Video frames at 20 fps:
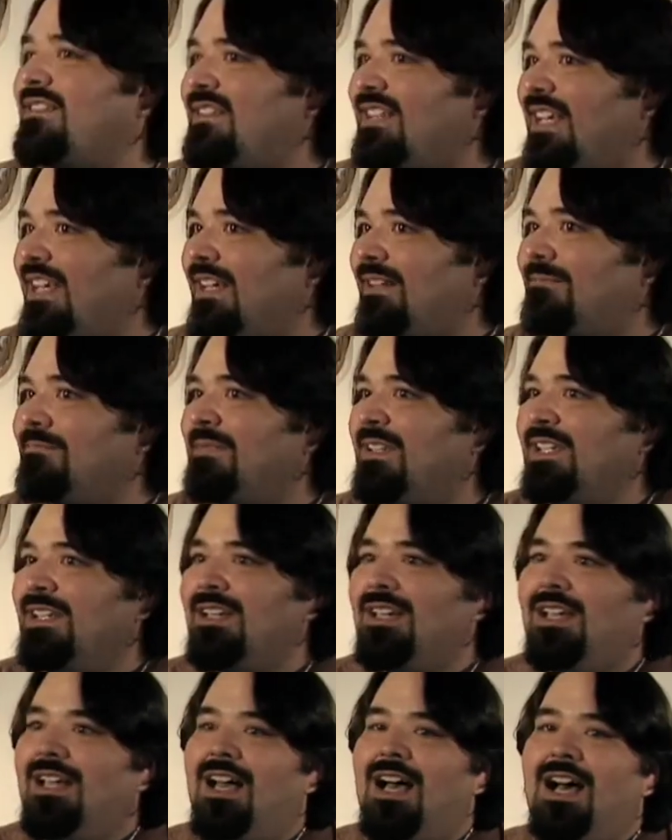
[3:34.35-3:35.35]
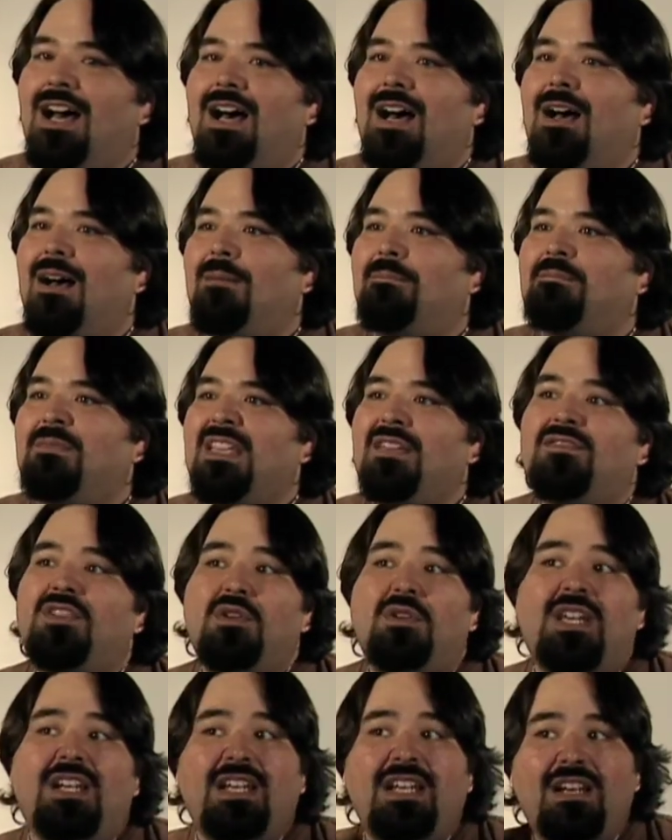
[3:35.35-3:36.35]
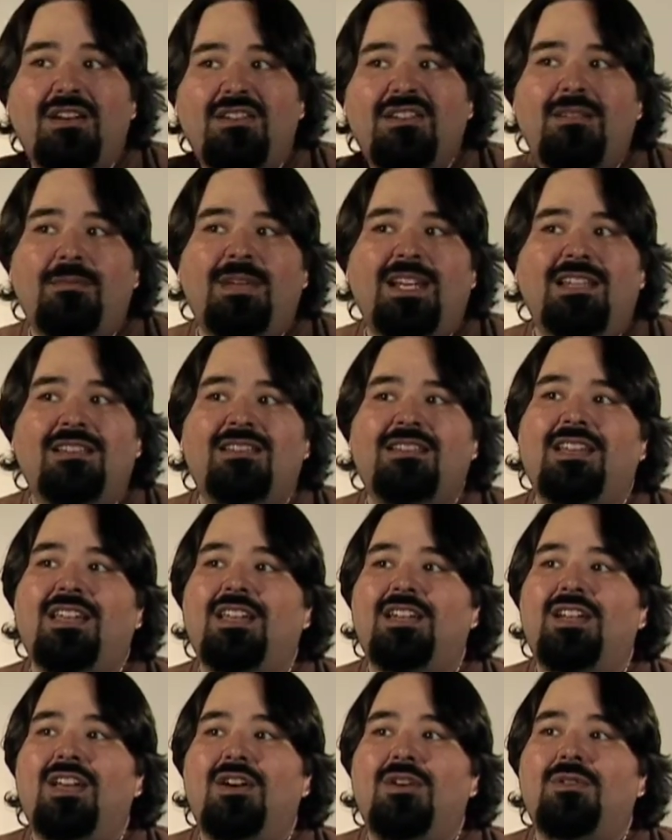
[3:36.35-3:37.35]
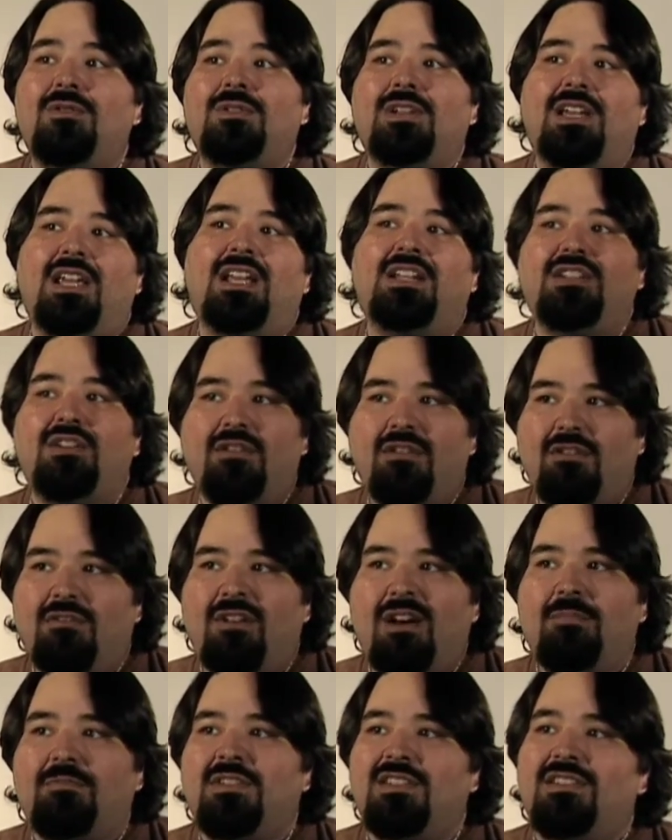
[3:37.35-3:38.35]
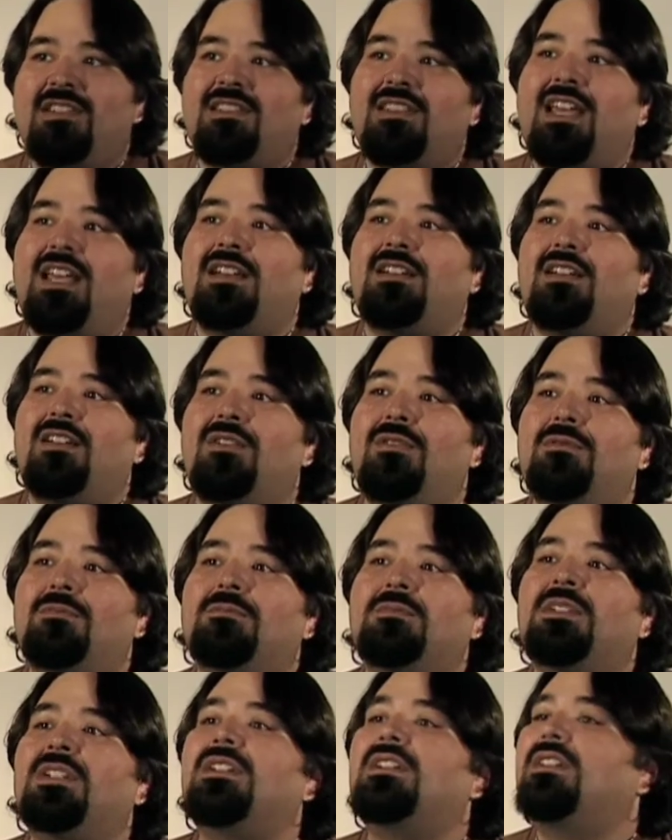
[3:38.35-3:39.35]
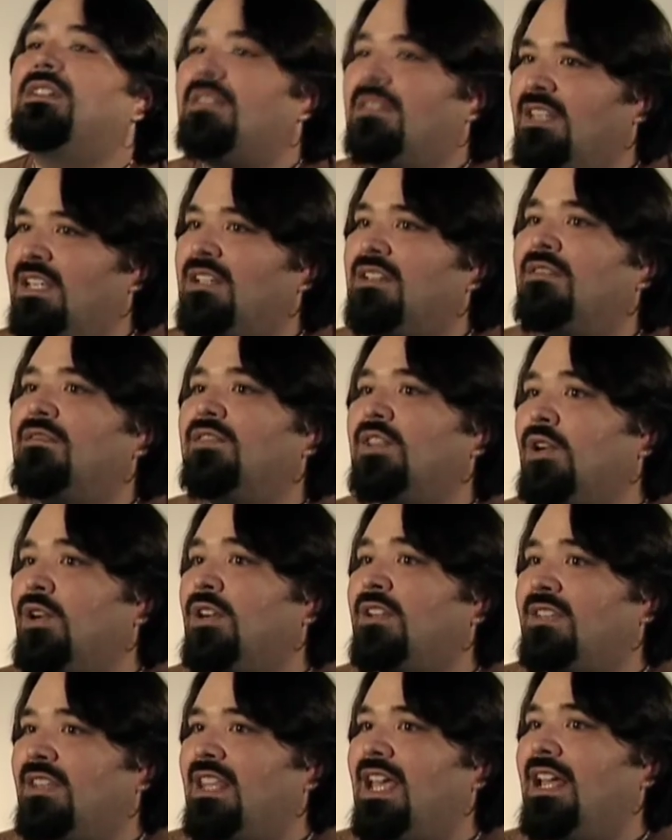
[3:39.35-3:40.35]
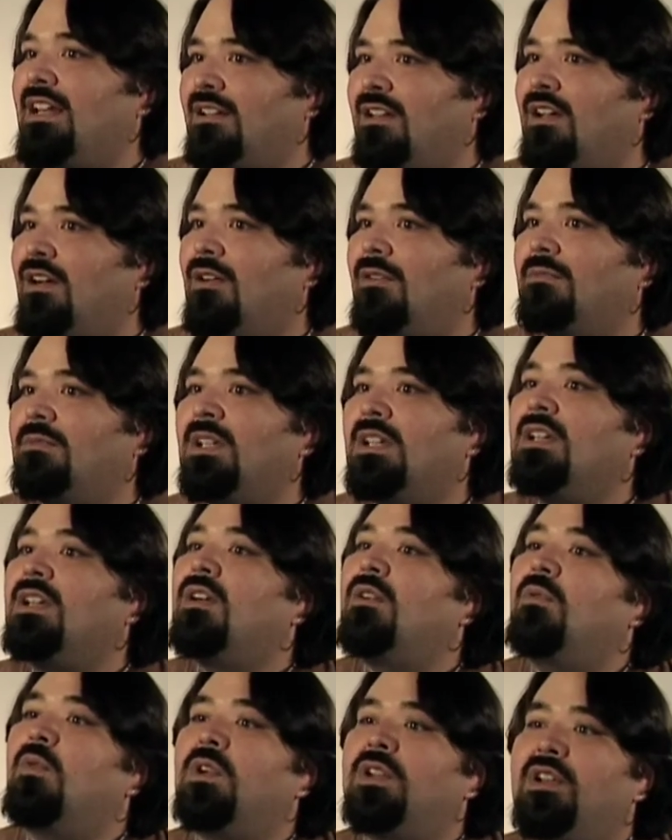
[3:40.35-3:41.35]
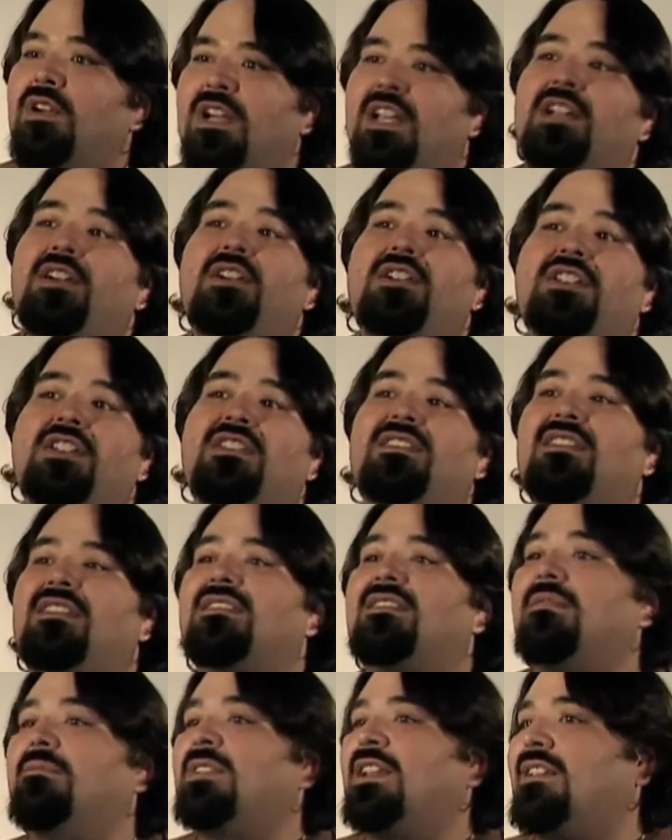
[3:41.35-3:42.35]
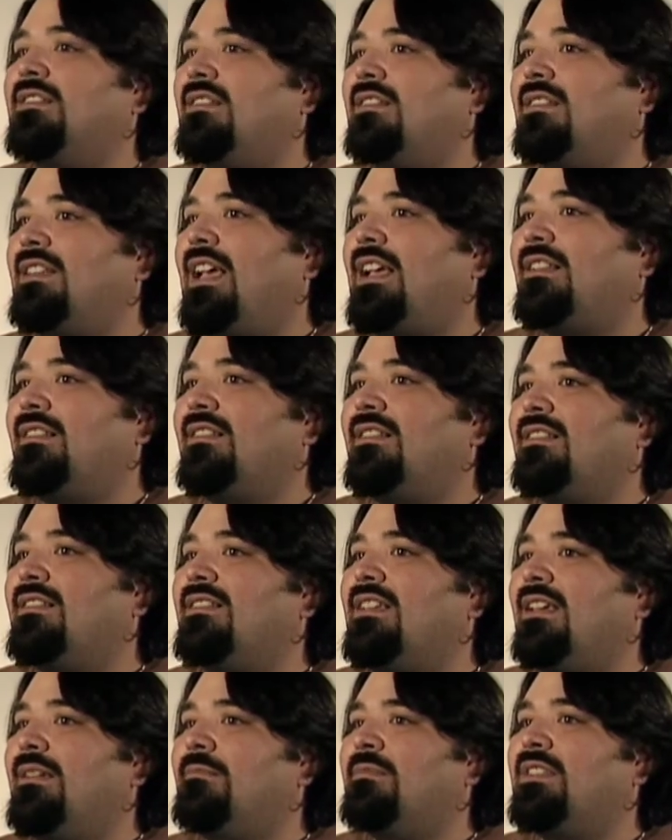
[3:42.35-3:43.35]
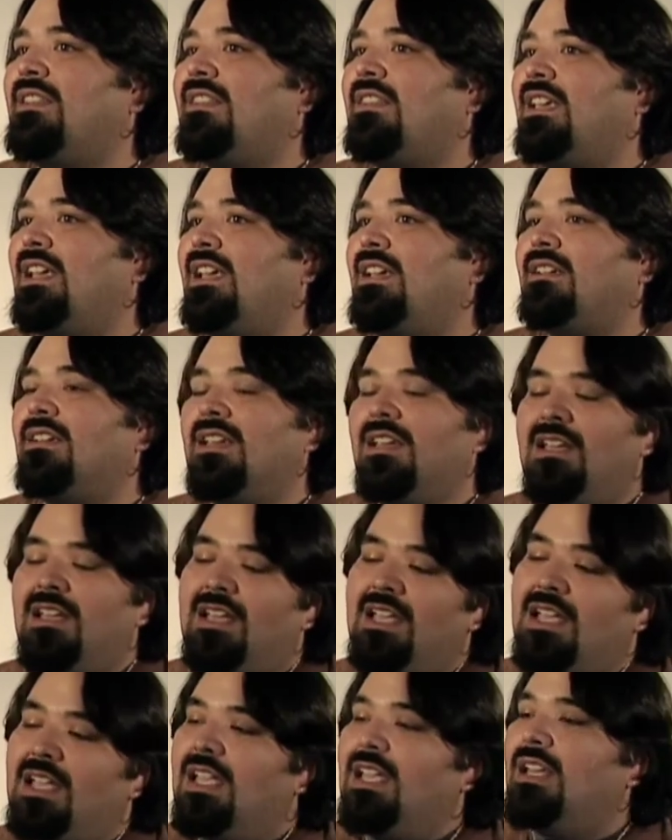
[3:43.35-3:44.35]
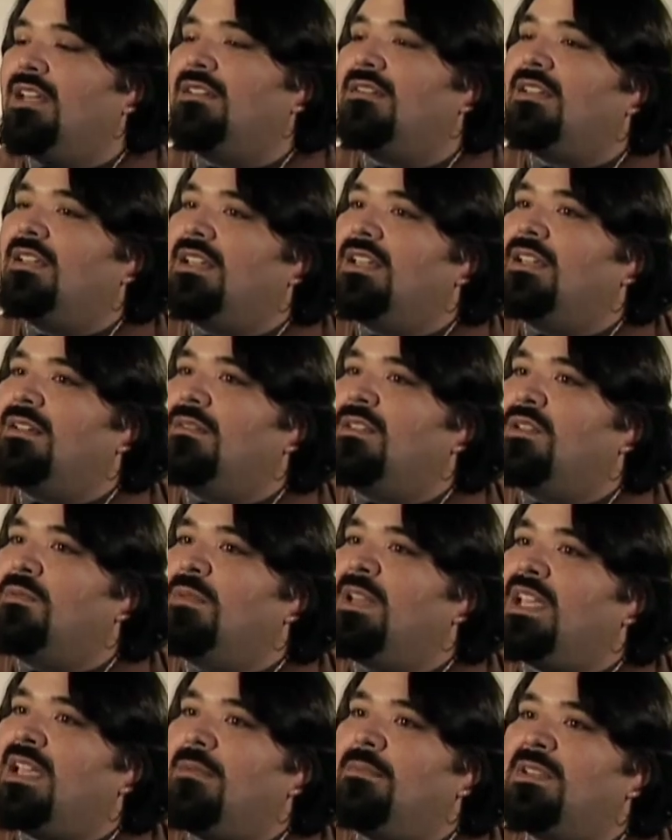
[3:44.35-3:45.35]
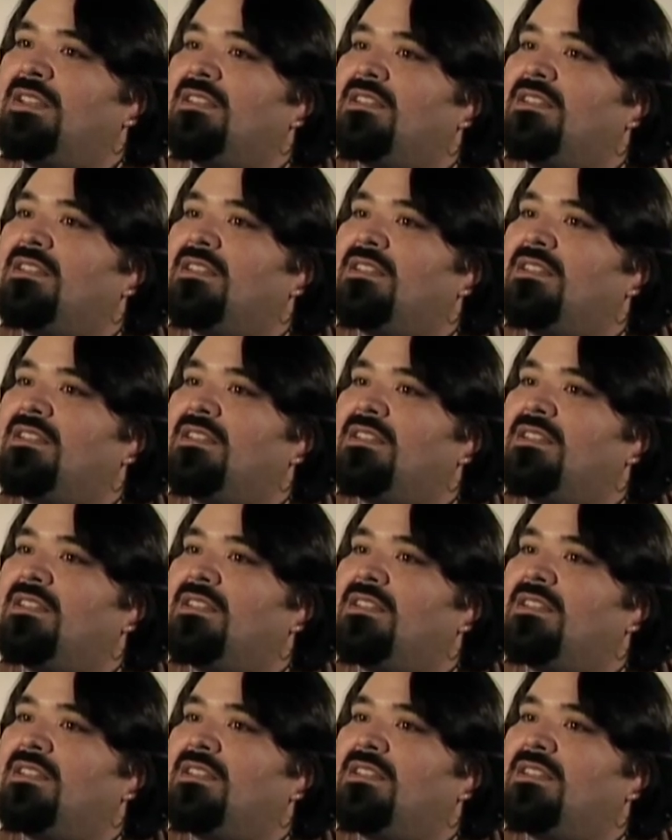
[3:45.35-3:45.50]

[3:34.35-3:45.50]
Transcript: sing. If you can hear somebody sing a note and you can represent that note, then you've learned that note. Well, your energy system does exactly the same thing. You pick up a